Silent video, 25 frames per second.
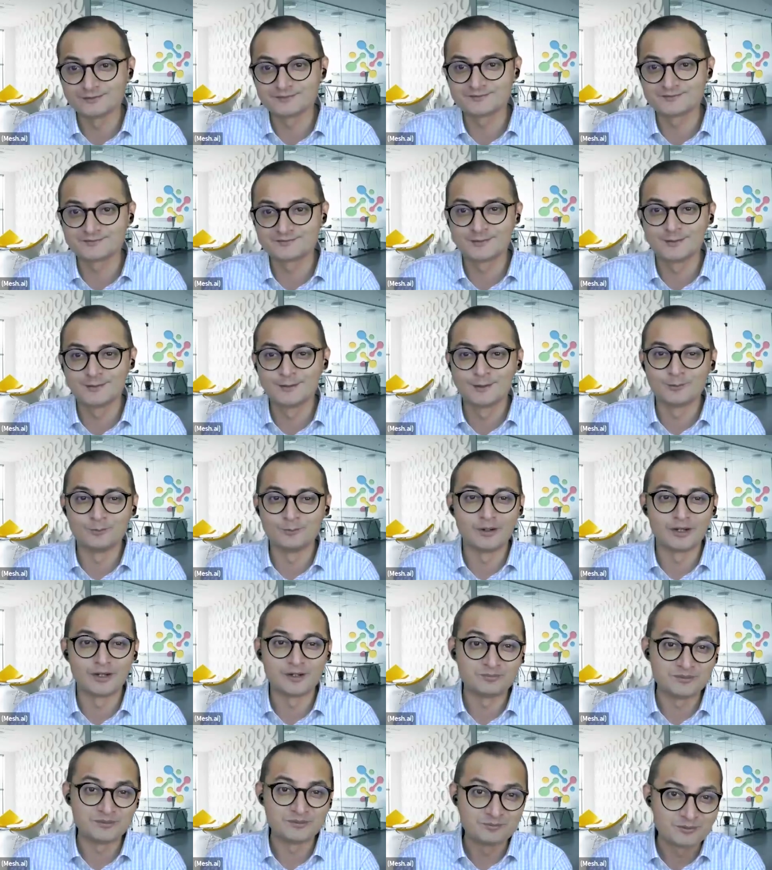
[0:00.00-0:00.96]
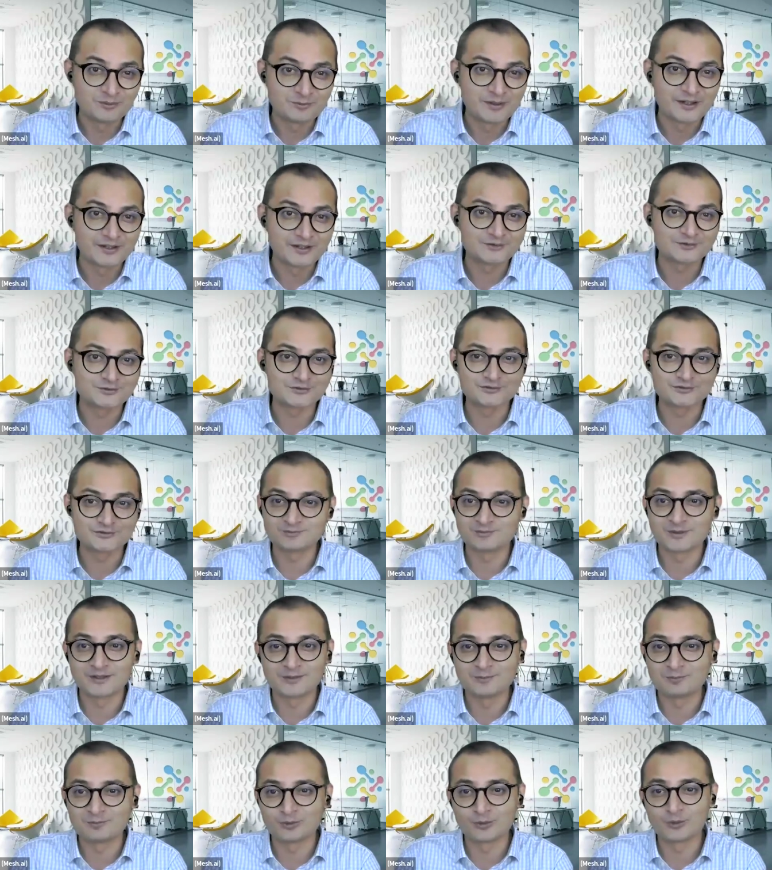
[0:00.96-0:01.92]
leaders by people
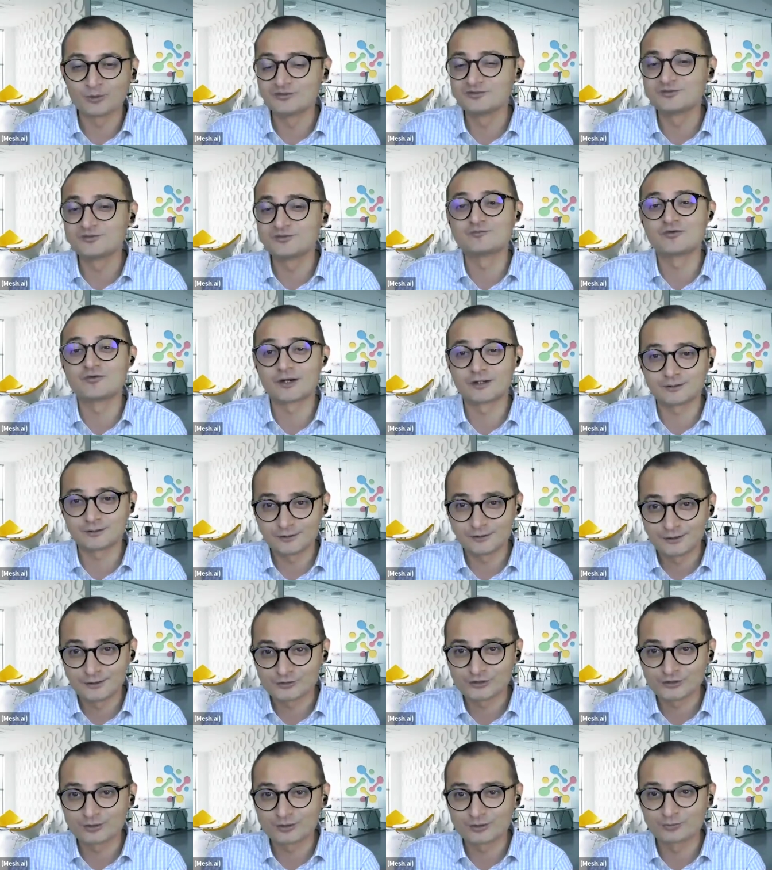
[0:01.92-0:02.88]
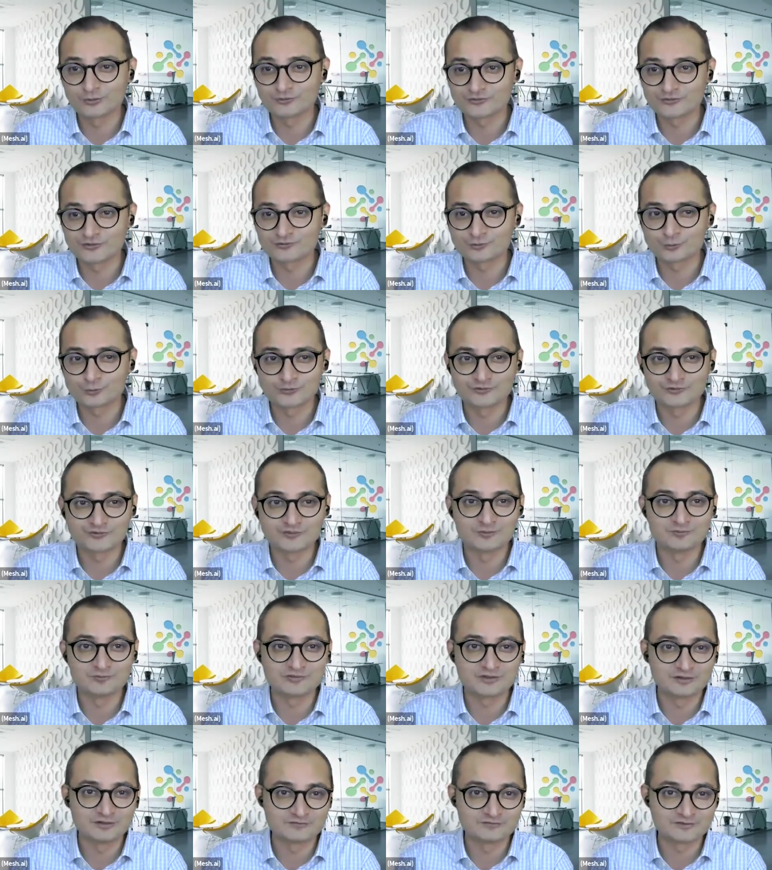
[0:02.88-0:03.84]
managers by employees in fact hr process
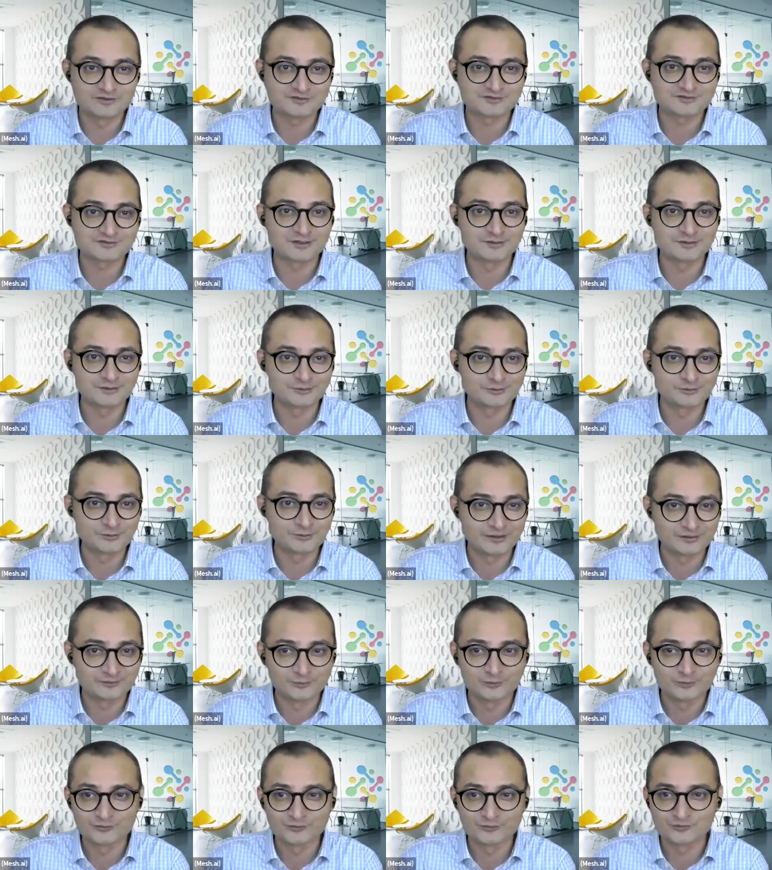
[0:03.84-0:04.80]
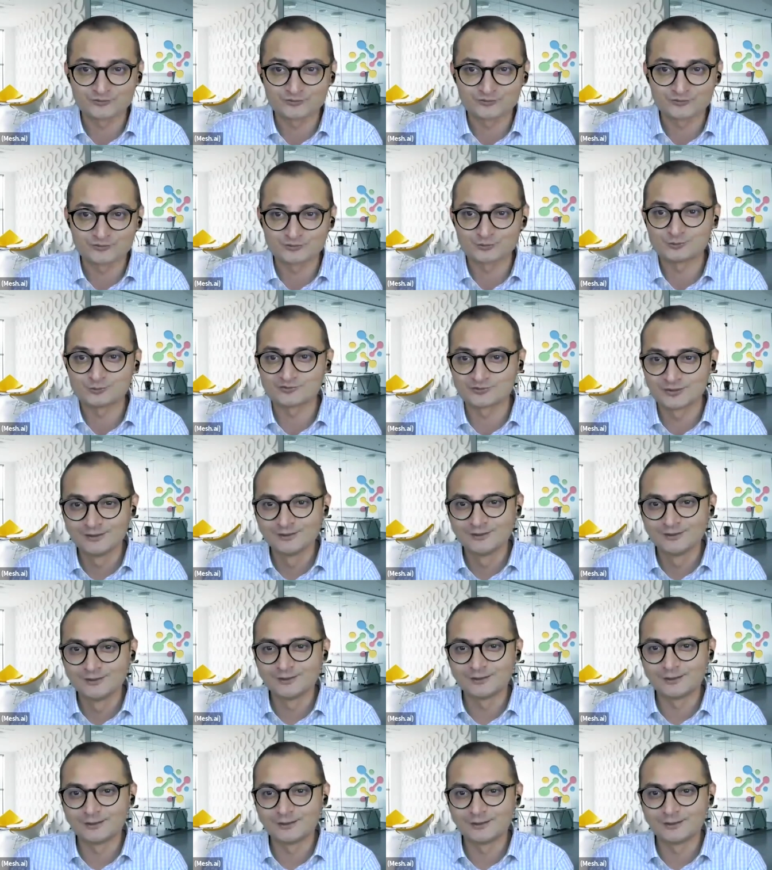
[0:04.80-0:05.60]
owners themselves had started to hate those tools